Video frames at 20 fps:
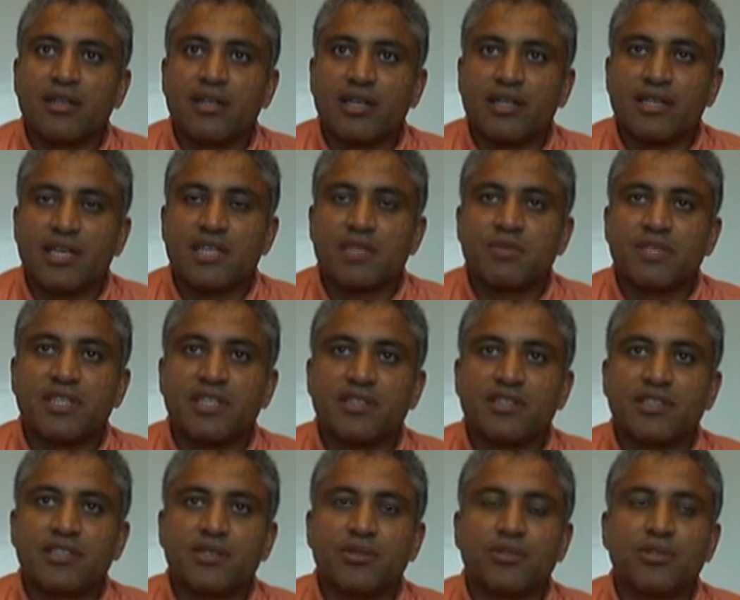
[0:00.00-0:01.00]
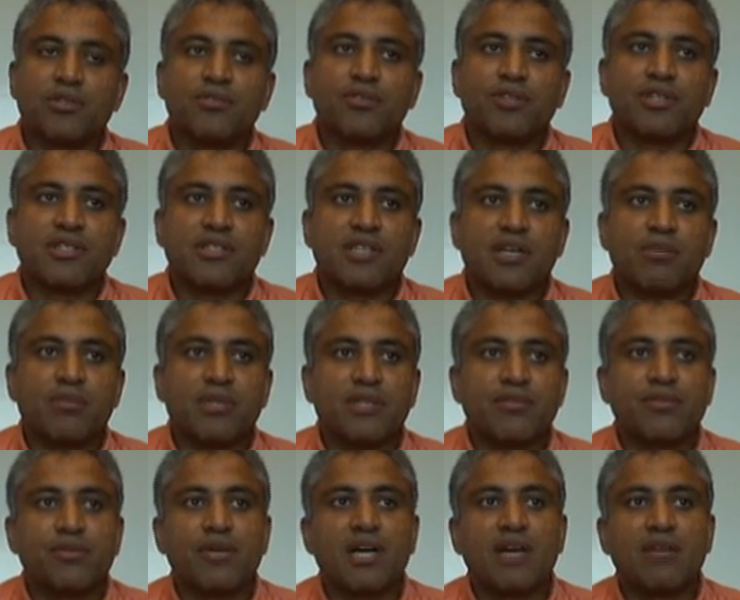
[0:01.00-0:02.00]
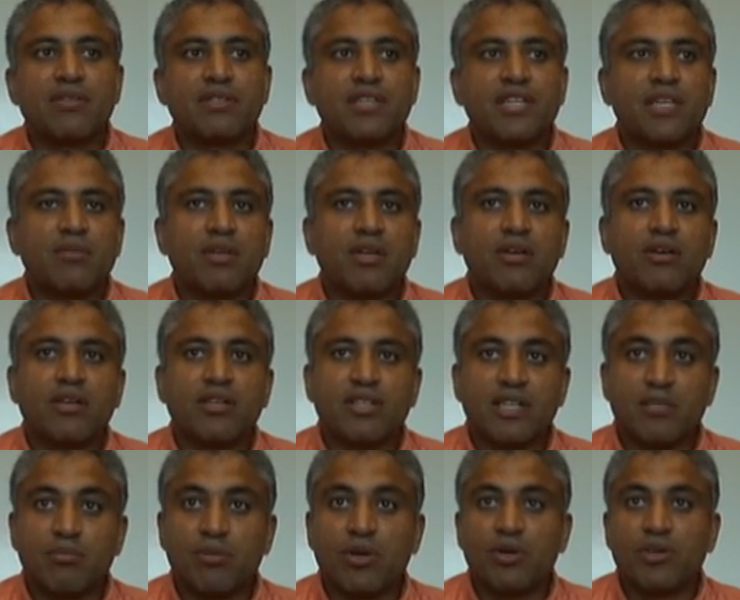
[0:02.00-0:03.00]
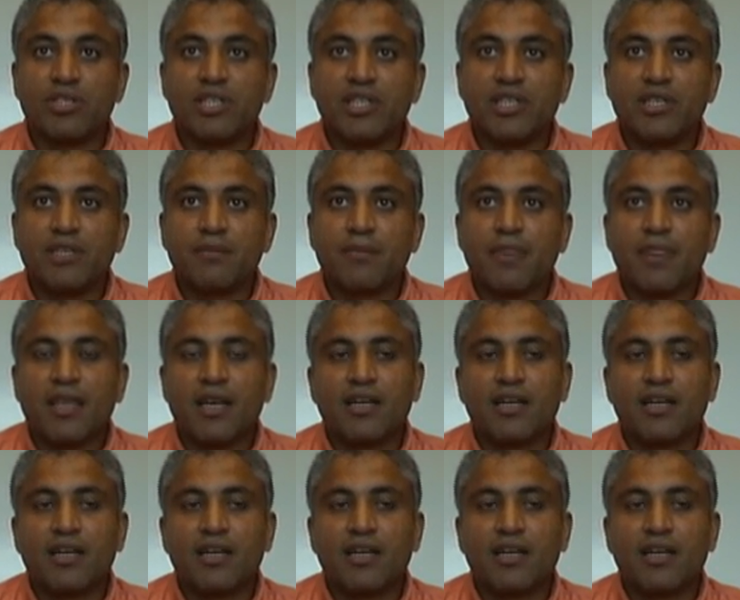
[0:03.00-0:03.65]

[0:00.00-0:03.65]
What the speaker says: that has been executed. For example, if you have a table called employee